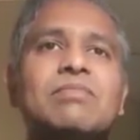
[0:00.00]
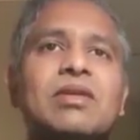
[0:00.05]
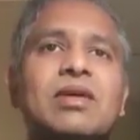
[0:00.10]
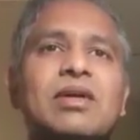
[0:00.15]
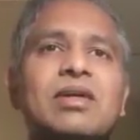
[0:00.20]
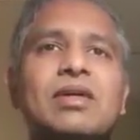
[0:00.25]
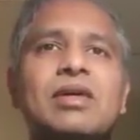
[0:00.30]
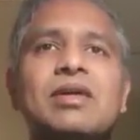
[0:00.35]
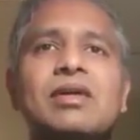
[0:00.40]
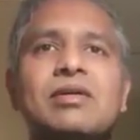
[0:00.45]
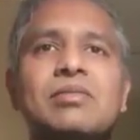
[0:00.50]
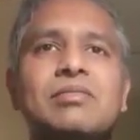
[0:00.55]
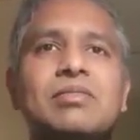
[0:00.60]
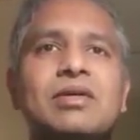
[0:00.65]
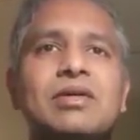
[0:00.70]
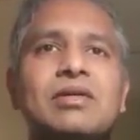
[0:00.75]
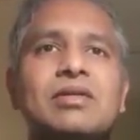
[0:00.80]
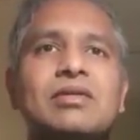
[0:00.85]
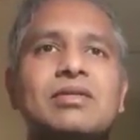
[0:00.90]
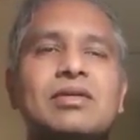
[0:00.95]

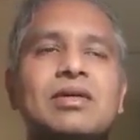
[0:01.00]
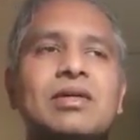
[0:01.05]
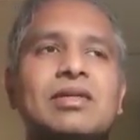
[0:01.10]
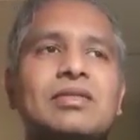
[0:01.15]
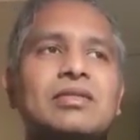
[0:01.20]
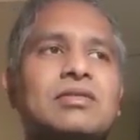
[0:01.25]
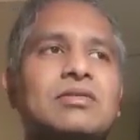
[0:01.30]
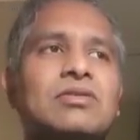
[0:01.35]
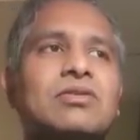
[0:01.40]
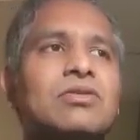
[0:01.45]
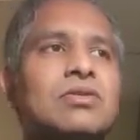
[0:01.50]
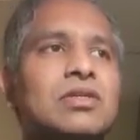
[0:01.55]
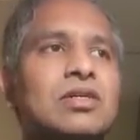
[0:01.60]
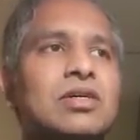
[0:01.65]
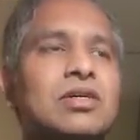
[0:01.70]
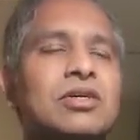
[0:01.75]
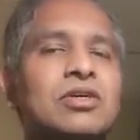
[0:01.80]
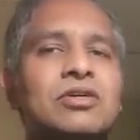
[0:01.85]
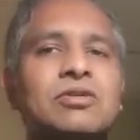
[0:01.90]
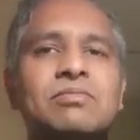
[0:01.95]
pranayama and yoga
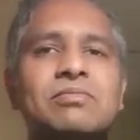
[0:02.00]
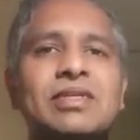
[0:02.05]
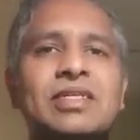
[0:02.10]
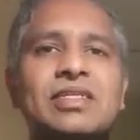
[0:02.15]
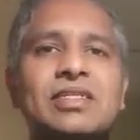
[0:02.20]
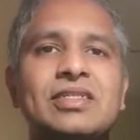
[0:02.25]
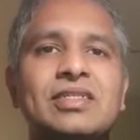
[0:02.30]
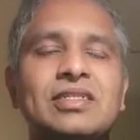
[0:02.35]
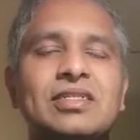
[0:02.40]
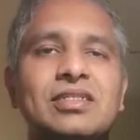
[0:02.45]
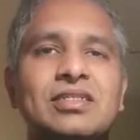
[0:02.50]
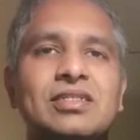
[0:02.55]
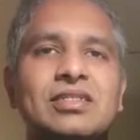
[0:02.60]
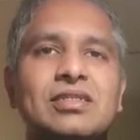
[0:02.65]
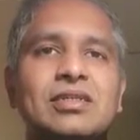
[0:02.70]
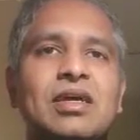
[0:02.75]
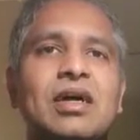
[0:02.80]
or meditation,